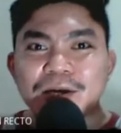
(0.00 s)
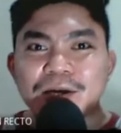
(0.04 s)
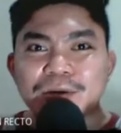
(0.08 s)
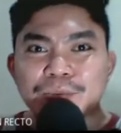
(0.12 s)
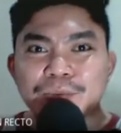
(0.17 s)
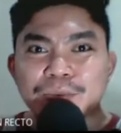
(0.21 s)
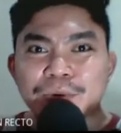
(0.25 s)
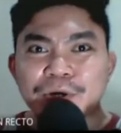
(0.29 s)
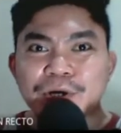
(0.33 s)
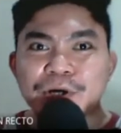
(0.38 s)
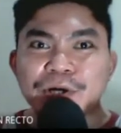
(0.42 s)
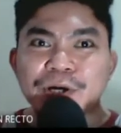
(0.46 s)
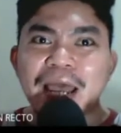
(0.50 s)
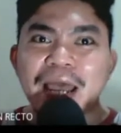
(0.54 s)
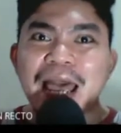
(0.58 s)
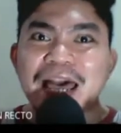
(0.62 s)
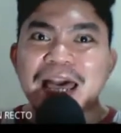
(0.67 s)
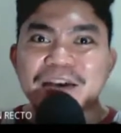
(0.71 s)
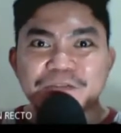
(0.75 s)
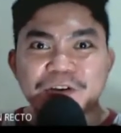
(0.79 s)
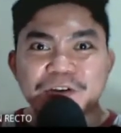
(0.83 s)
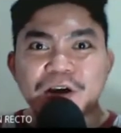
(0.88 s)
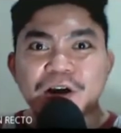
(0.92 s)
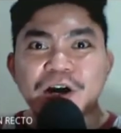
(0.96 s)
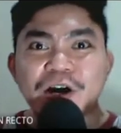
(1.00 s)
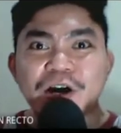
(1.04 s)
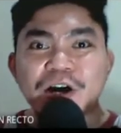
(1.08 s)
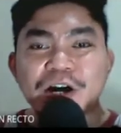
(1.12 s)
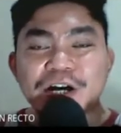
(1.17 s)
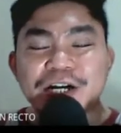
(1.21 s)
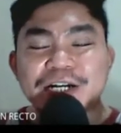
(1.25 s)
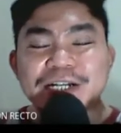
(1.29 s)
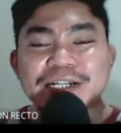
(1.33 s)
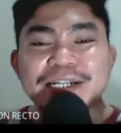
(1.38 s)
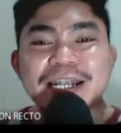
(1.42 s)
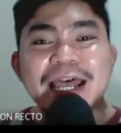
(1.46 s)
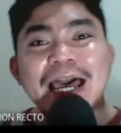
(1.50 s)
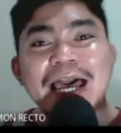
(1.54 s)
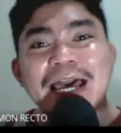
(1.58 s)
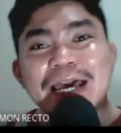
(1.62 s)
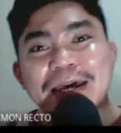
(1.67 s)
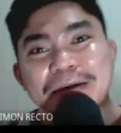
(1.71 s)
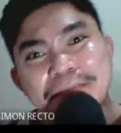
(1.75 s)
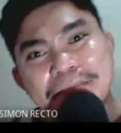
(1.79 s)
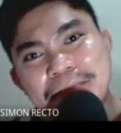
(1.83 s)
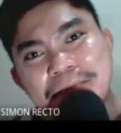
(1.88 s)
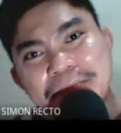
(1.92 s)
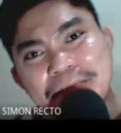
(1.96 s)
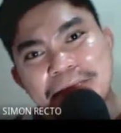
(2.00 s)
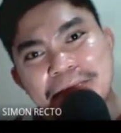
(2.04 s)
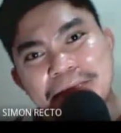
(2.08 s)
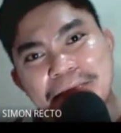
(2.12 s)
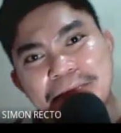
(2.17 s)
were having a hard time